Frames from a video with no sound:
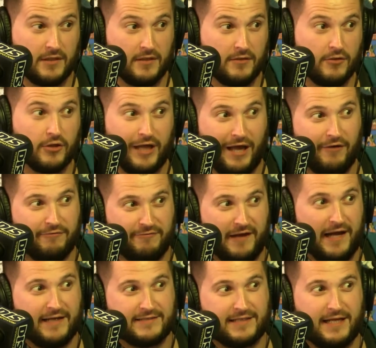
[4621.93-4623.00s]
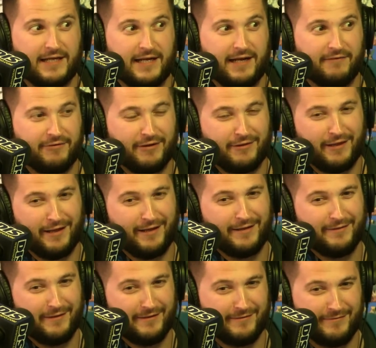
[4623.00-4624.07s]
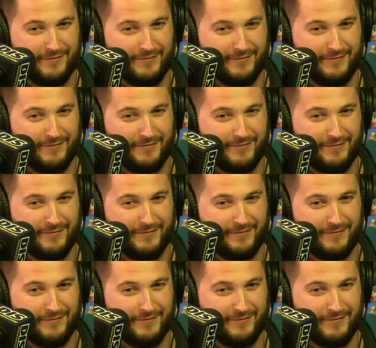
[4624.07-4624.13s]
look how fast I did everything. Like,